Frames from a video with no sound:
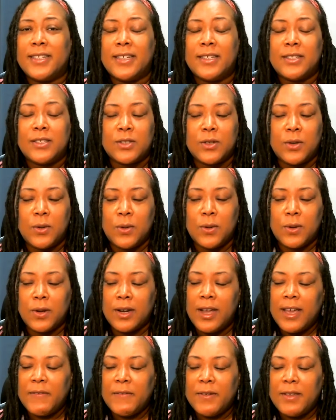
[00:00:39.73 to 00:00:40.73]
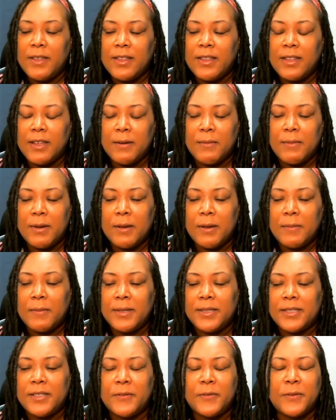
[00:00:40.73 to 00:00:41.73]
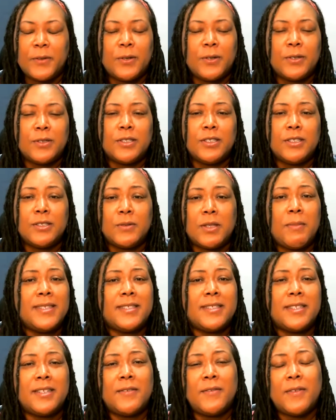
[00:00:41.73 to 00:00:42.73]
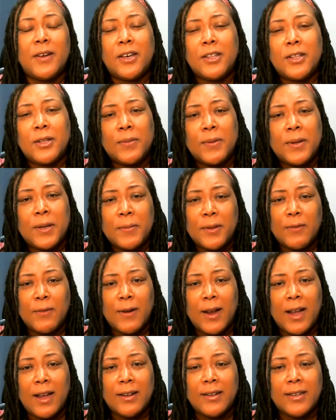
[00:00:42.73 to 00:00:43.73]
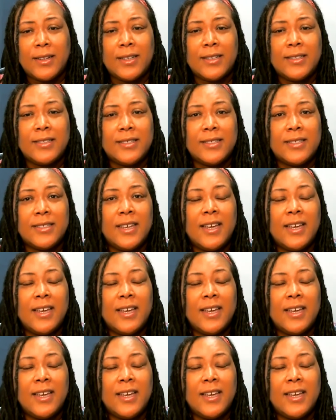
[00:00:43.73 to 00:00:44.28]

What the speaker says: or even there might be difficulties with the mindset of other people around us.